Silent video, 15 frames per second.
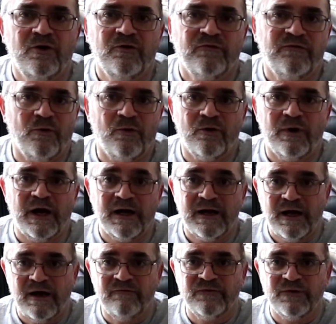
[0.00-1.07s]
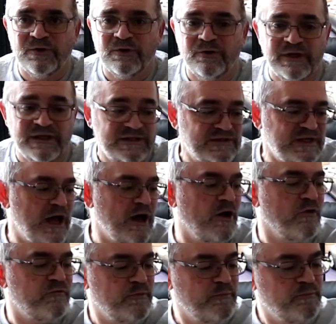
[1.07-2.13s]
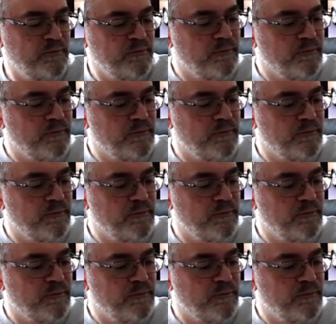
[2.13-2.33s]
for a comforter itself.